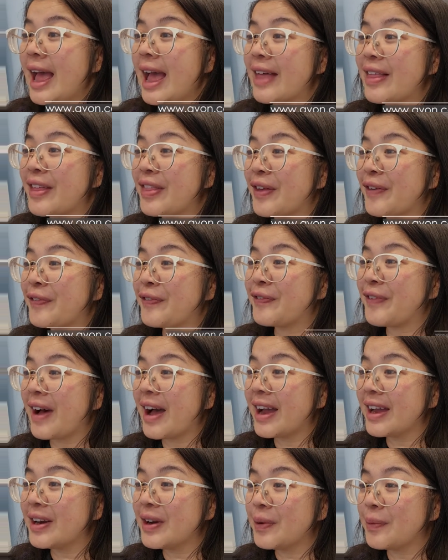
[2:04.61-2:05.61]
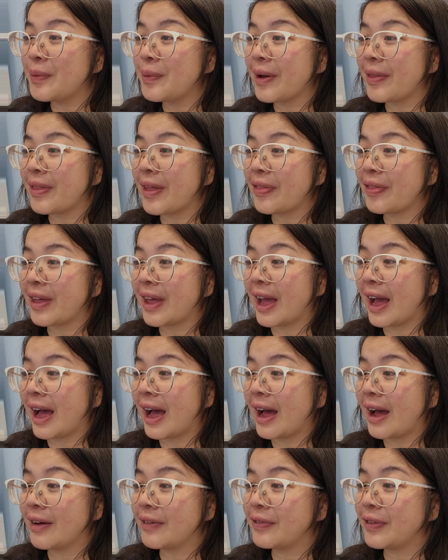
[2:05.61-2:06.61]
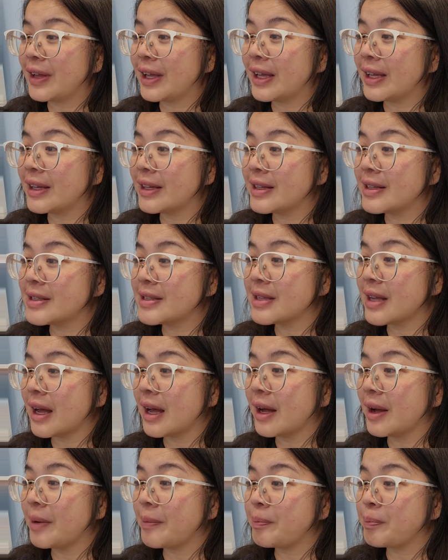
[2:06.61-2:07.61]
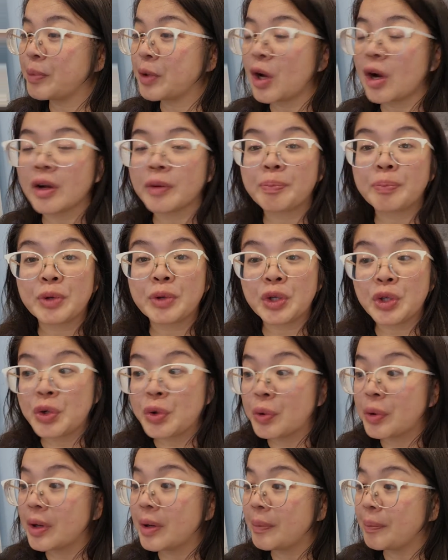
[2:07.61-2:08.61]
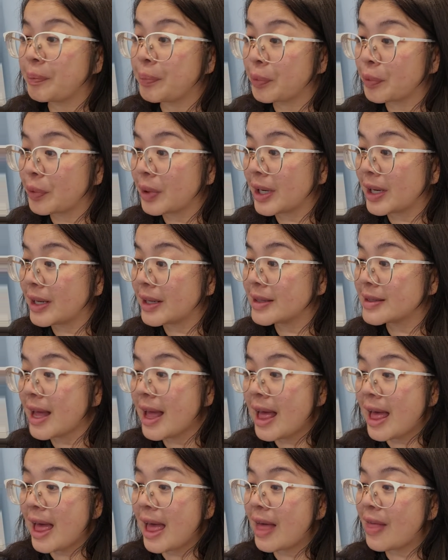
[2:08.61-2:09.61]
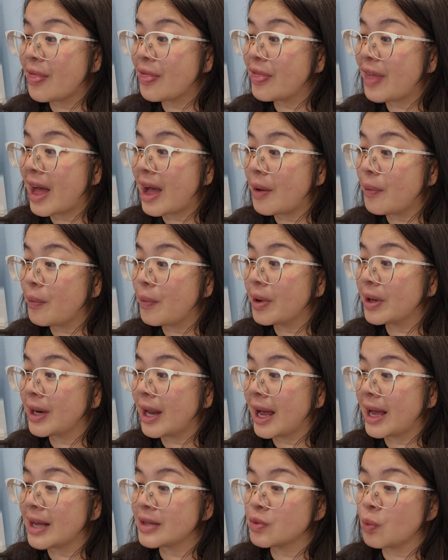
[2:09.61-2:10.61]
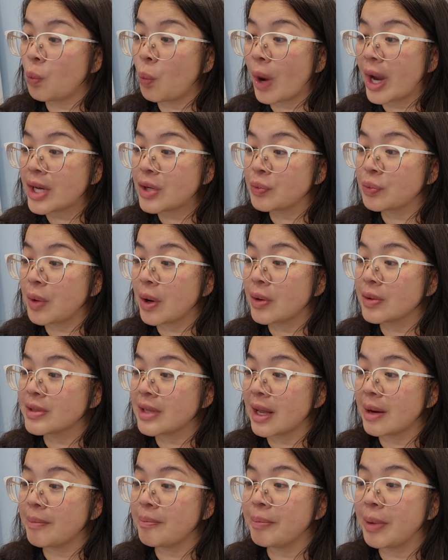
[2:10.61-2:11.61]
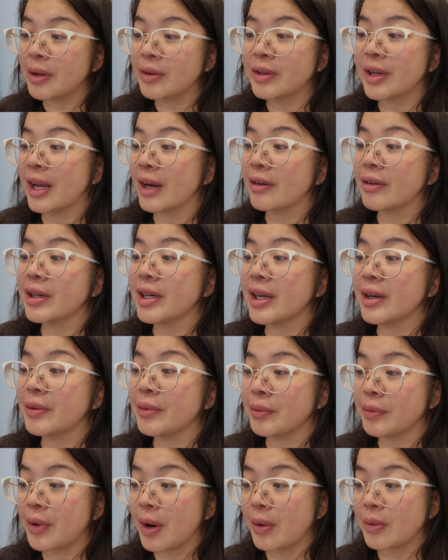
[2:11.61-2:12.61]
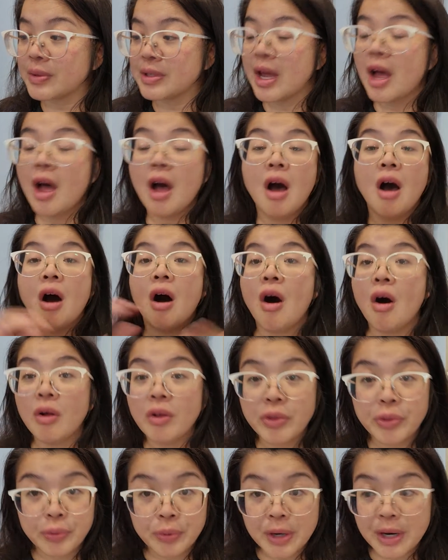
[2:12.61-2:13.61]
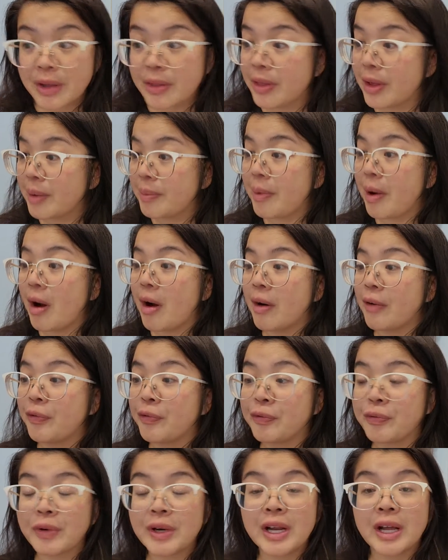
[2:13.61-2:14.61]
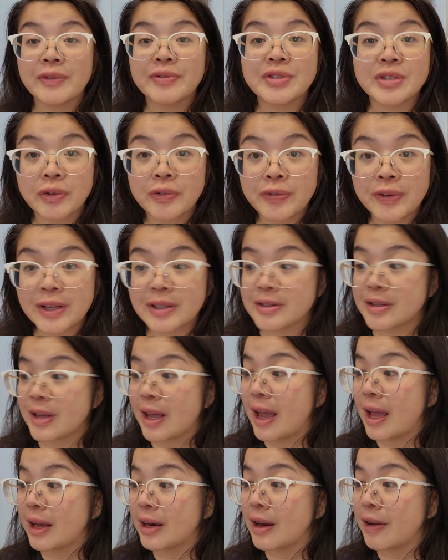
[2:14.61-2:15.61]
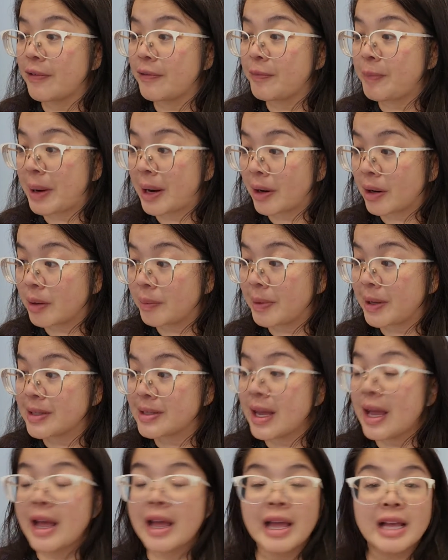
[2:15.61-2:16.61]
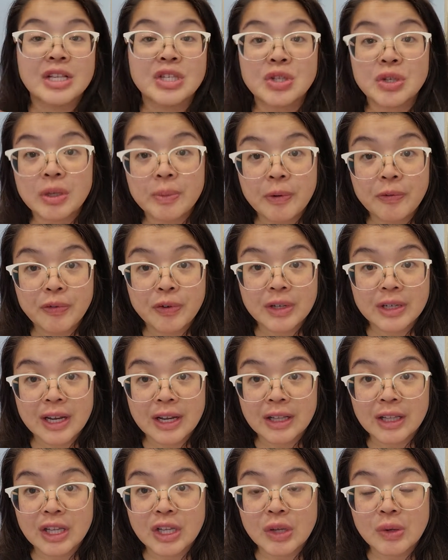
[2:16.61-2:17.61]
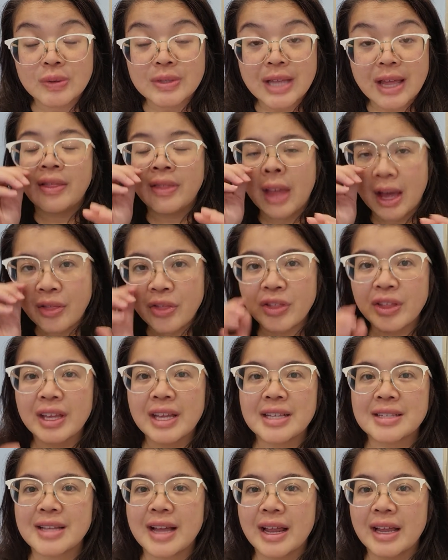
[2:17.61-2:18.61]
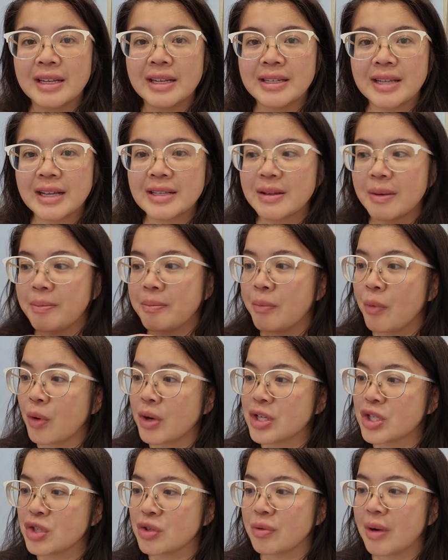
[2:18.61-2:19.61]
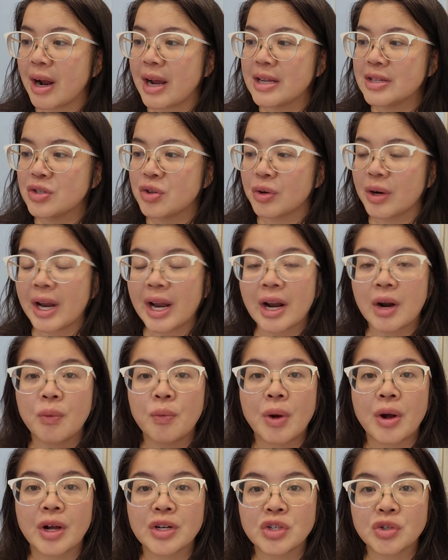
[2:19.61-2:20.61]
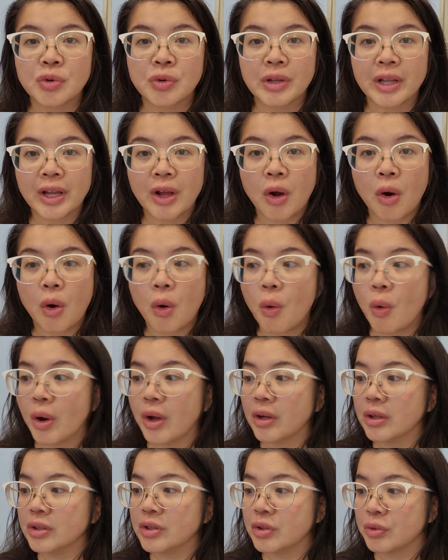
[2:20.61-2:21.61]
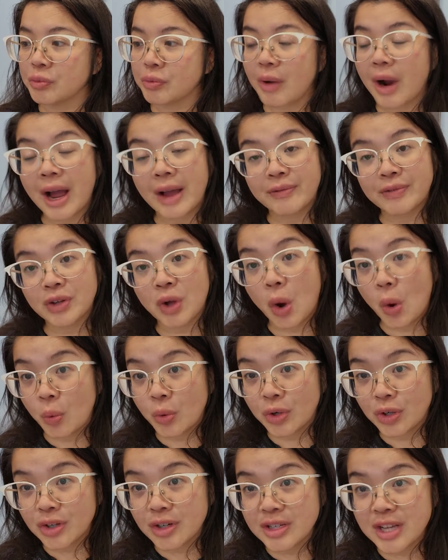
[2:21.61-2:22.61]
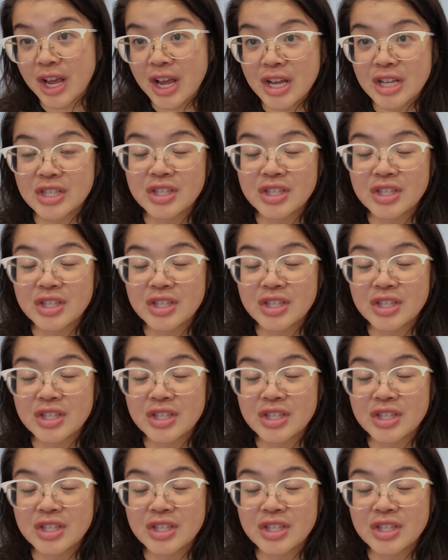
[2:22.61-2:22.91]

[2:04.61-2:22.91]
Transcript: And then the final one that they have is called Pure Breeze, and that one has white rose and Bulgarian rose. All 3 of them are free of sulfates and parabens. It's suitable for daily use, and the other thing is that it does moisturize your hair while controlling oil derived odors.